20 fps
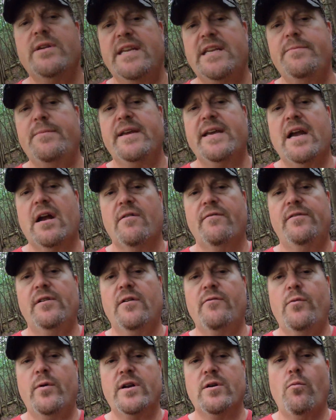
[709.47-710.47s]
need to be
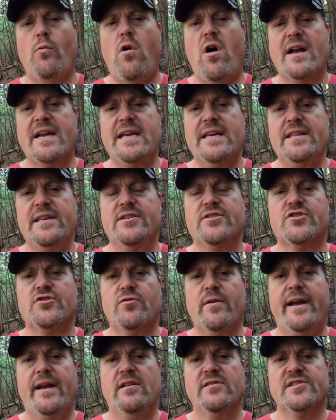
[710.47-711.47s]
careful of when you're walking these
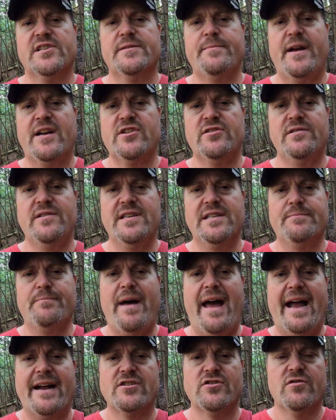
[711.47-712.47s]
trails, especially these
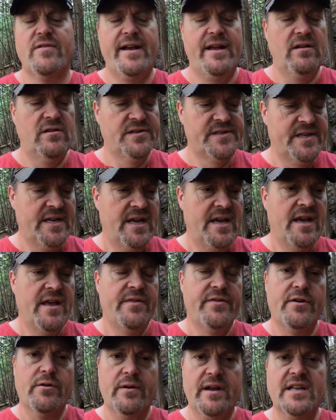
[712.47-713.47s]
back trails,
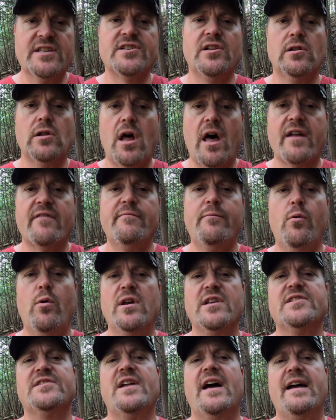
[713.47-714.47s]
there is a lot of
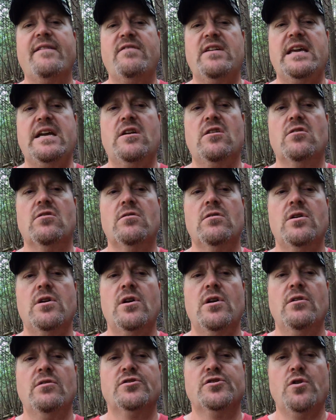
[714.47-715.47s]
poison ivy here.
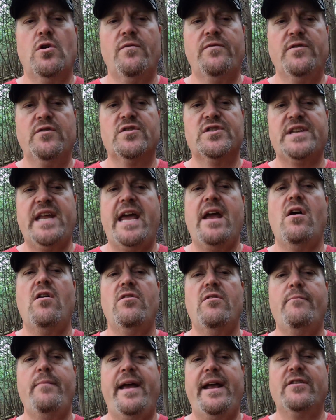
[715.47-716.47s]
So if you stay
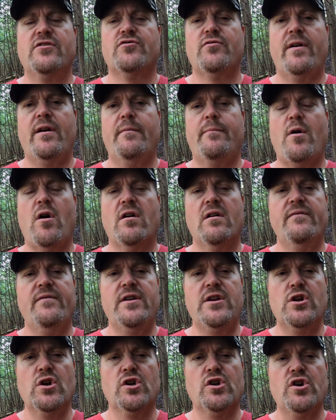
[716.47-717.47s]
on the main trail part of
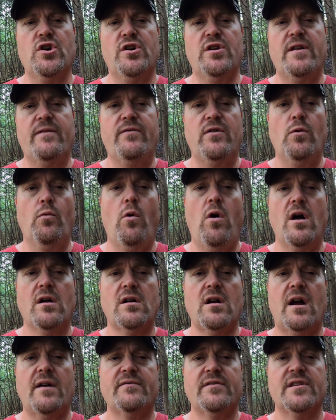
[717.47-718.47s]
it, you're good. If you
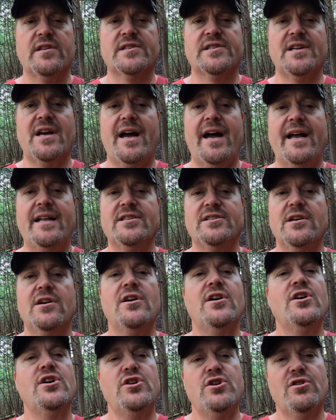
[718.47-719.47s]
walk off to the sides,
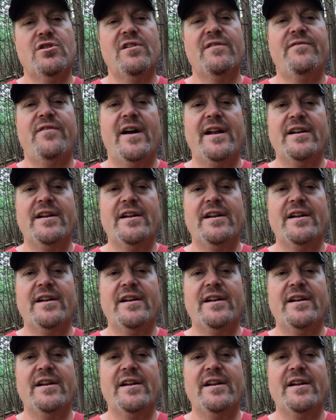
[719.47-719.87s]
you could